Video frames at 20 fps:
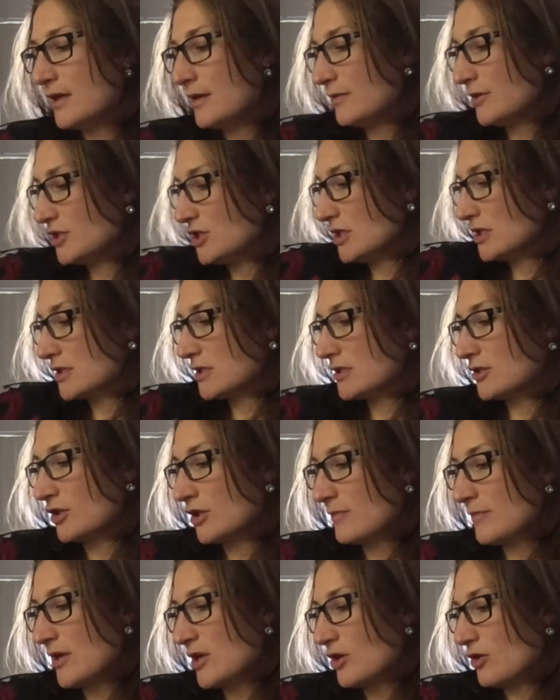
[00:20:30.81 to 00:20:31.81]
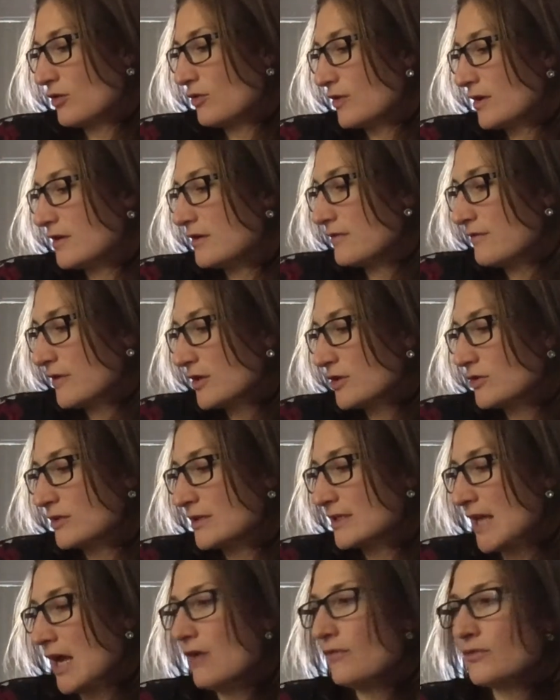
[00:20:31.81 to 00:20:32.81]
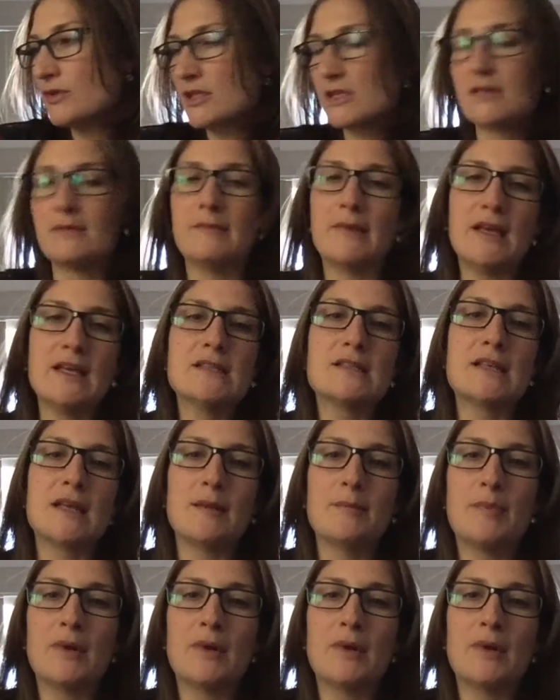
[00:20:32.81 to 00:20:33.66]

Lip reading: But she's still going to be her own individual self, which is amazing.